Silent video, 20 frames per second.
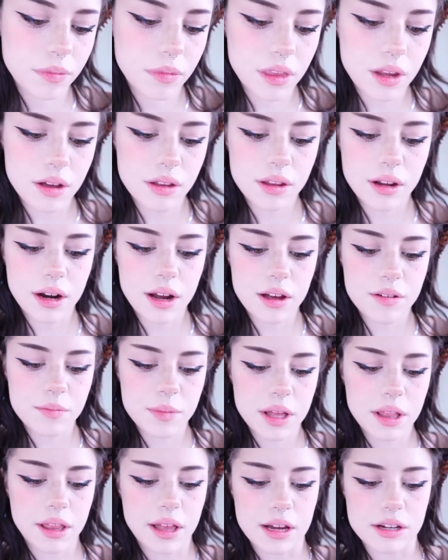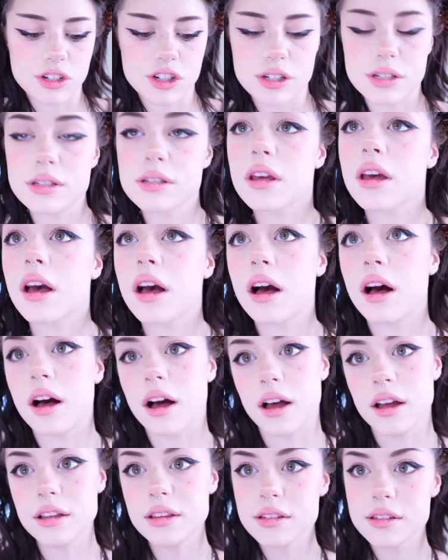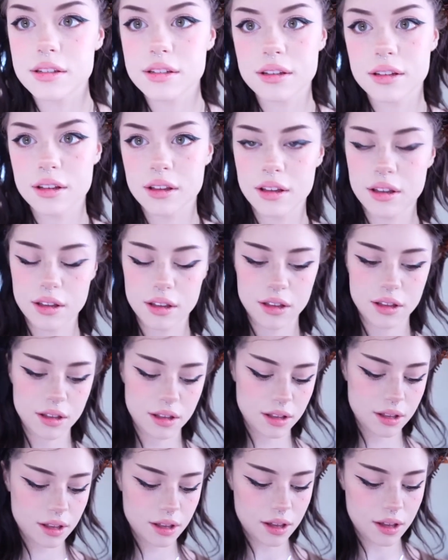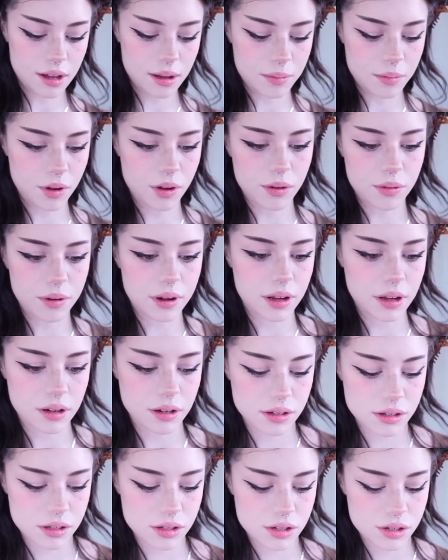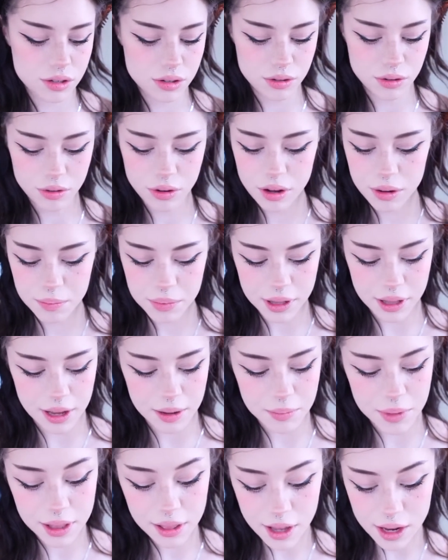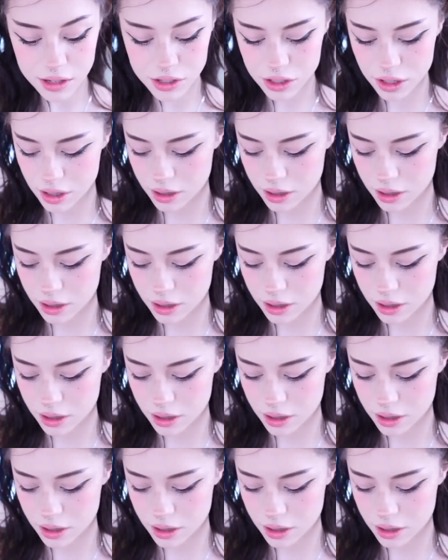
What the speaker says: Now that I have my lashes cut, I'm going to apply my lash